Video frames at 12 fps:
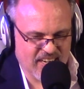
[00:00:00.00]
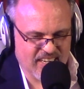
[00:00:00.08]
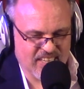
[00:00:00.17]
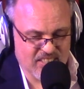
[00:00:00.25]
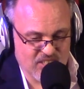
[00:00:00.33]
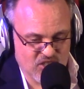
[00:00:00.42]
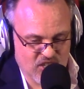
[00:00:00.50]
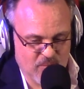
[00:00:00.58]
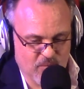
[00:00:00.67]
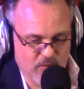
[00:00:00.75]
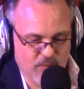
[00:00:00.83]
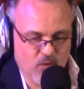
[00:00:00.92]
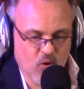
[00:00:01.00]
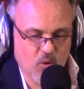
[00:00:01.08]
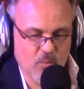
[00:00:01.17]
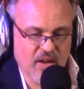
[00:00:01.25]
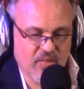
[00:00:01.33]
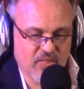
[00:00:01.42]
in the gym, the
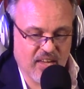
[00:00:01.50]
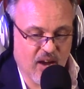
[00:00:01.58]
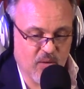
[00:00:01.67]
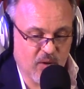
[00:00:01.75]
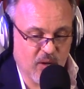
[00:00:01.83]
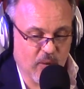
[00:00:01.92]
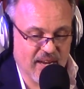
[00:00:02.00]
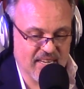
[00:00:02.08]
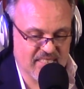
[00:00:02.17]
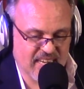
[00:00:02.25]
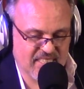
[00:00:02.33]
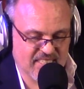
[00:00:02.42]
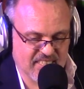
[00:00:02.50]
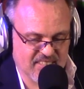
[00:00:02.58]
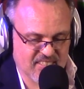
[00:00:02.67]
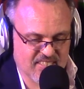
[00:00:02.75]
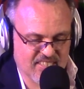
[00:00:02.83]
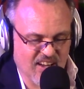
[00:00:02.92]
former The Only Way is
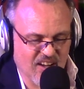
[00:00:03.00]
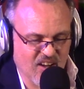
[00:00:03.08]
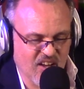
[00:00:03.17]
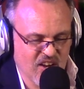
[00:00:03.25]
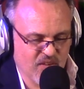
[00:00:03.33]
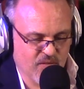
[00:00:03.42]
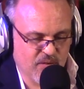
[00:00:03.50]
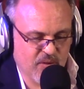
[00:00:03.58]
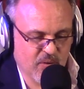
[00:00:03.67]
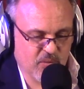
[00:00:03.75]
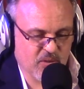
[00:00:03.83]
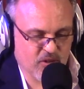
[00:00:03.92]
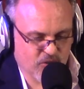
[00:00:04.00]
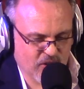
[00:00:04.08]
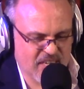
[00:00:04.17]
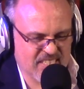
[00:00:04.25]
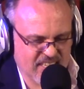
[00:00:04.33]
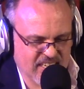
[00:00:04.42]
Essex star revealed the
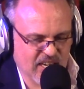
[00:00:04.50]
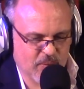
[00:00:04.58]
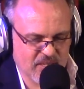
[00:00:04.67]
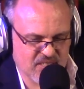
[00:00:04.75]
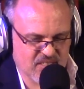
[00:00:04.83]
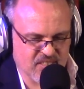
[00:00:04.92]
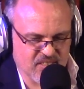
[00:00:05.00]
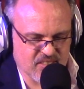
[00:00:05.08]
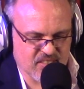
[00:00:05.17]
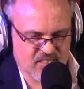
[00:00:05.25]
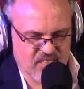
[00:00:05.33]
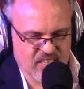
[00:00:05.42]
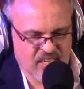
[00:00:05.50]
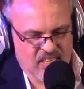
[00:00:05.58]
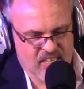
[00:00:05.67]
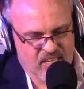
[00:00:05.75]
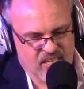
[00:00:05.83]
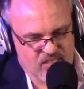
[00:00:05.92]
crazy coincidence
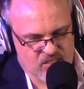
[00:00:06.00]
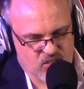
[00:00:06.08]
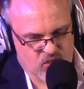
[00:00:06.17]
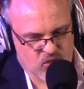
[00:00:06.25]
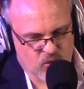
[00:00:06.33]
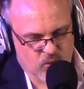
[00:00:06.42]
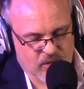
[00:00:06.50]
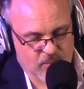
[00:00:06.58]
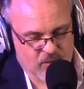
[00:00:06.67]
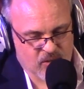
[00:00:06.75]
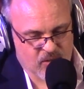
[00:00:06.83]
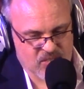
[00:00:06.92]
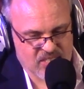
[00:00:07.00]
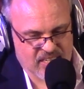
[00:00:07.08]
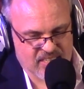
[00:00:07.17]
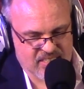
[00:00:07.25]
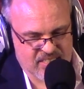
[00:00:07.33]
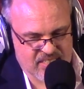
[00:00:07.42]
and saw him
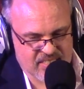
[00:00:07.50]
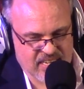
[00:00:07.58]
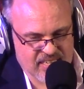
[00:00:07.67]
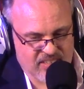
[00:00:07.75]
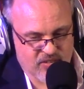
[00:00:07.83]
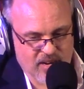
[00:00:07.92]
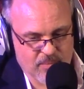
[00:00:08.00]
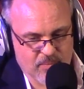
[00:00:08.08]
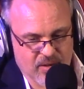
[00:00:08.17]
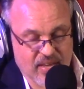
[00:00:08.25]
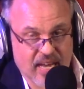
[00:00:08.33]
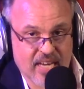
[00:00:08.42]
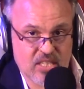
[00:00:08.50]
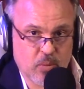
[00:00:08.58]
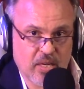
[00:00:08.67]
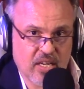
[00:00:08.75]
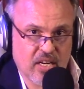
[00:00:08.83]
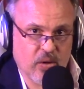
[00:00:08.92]
contact his dead grandmother. As
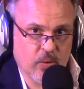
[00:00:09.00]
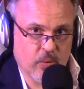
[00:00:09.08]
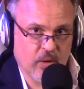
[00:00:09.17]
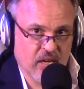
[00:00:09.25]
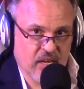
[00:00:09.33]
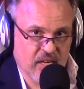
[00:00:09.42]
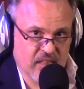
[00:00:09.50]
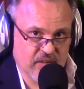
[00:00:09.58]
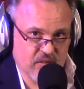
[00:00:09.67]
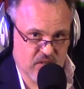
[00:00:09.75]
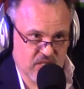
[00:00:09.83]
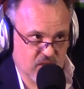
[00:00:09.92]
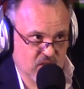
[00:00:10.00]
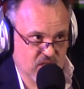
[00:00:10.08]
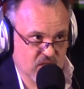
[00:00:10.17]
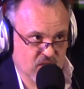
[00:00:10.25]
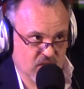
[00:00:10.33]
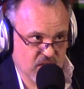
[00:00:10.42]
we know, there is no
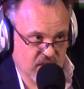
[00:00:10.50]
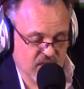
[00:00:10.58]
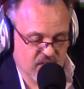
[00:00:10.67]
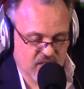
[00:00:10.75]
such thing